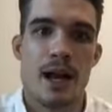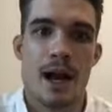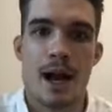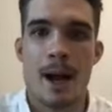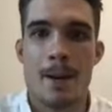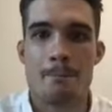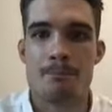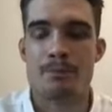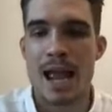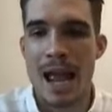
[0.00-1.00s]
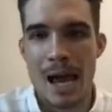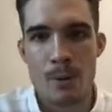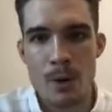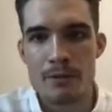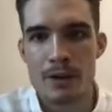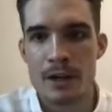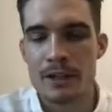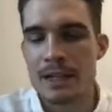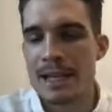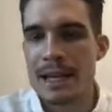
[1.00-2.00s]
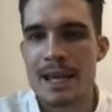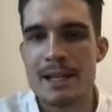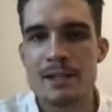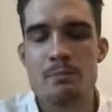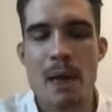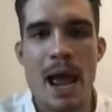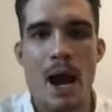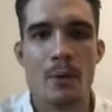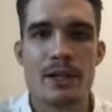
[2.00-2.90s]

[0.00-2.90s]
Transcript: However, his power